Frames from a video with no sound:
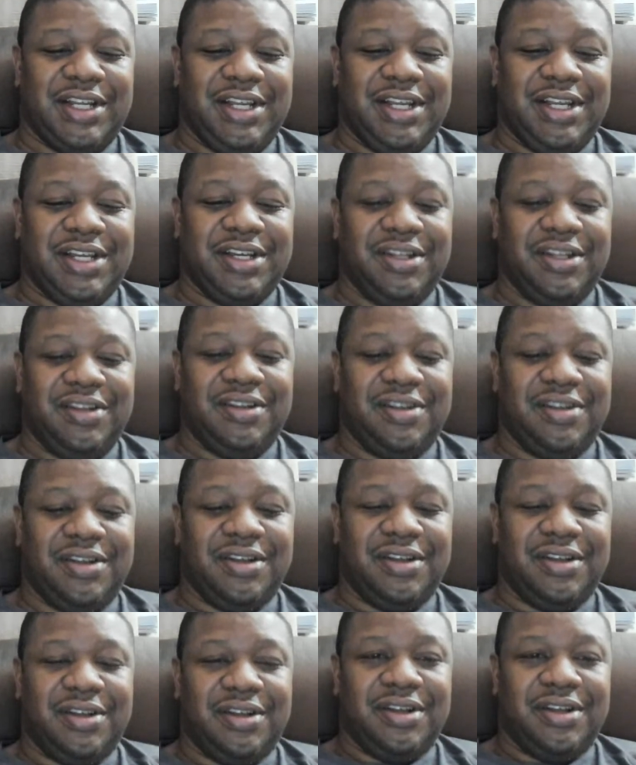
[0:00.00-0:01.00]
He couldn't
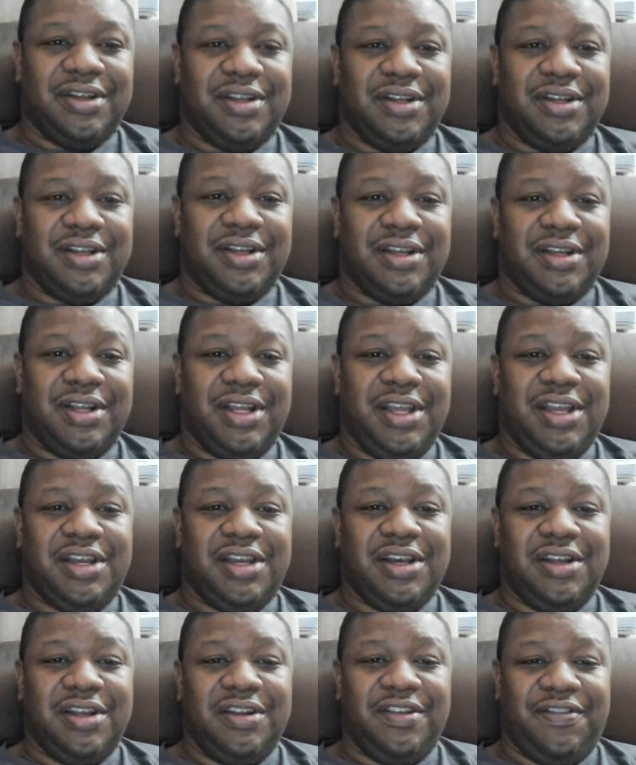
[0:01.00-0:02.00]

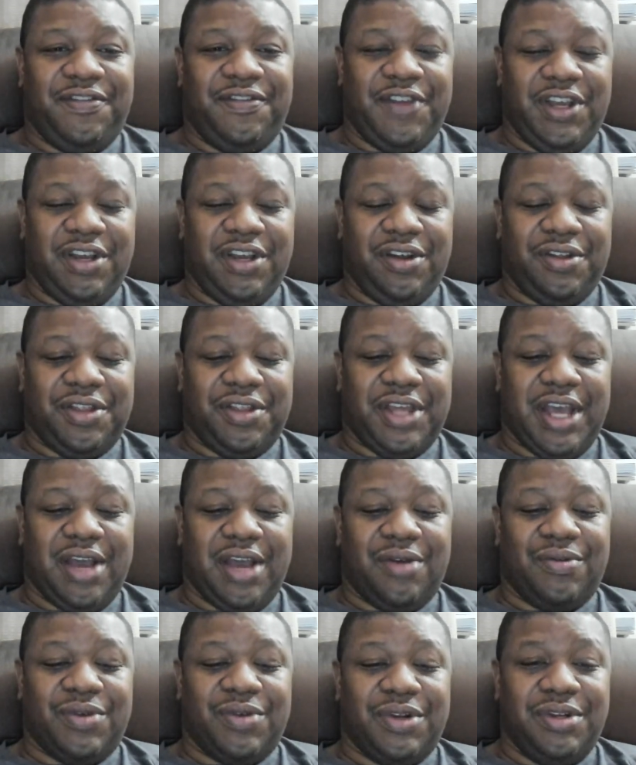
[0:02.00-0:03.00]
fail
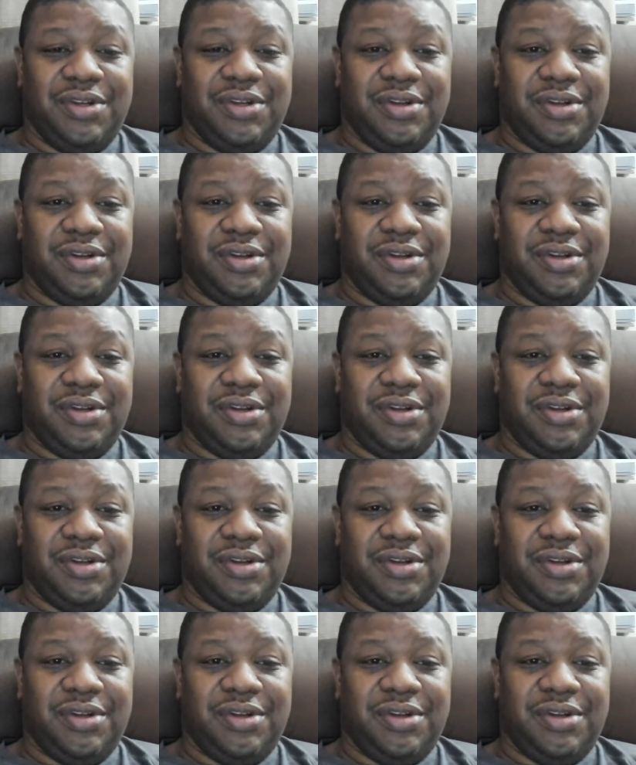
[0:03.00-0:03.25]
that one.